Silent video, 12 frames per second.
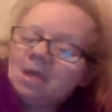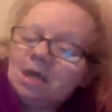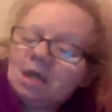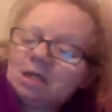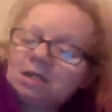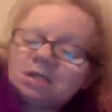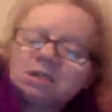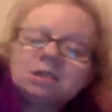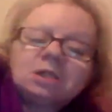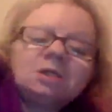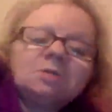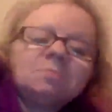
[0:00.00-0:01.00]
And
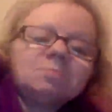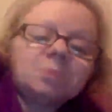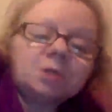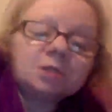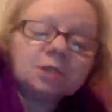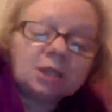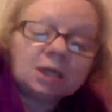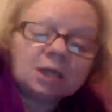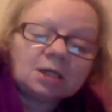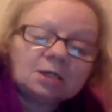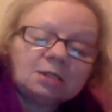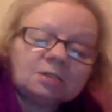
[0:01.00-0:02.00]
but yeah,
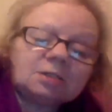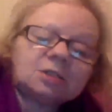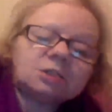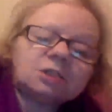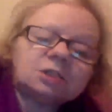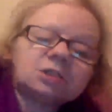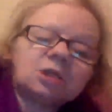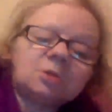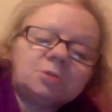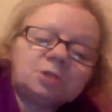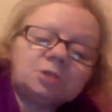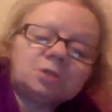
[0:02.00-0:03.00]
they're just
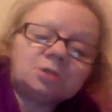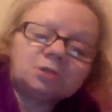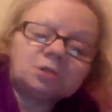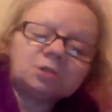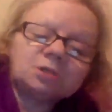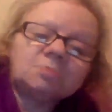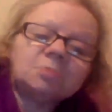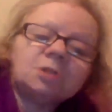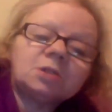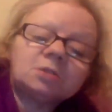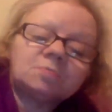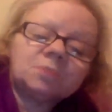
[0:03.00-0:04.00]
going on some
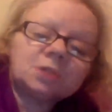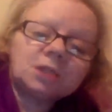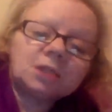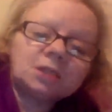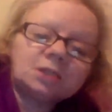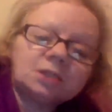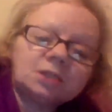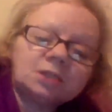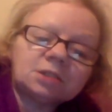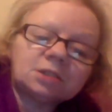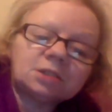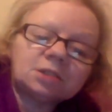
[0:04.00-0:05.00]
load of BS,
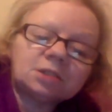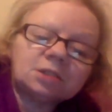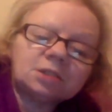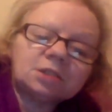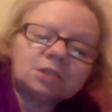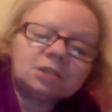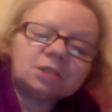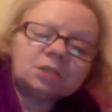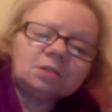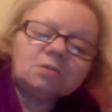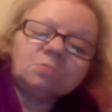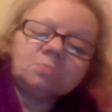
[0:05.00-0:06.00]

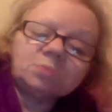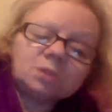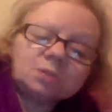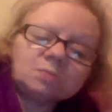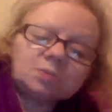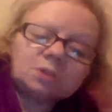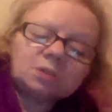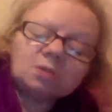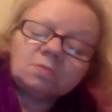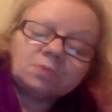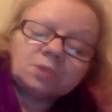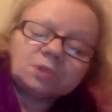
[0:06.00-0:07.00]
non-proving,
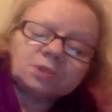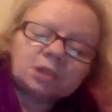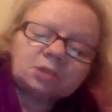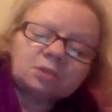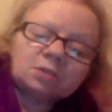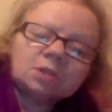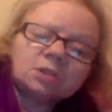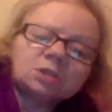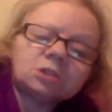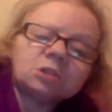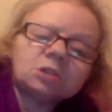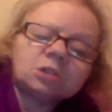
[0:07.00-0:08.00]
non-first-hand
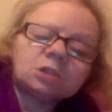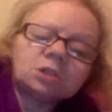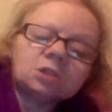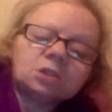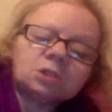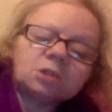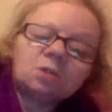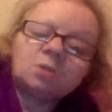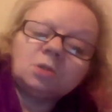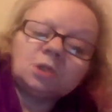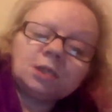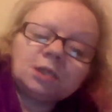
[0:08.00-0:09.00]
knowledge,
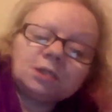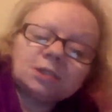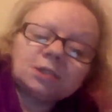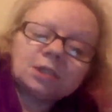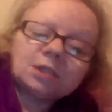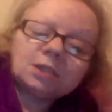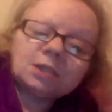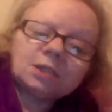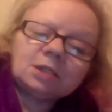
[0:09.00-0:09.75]
or hearsay,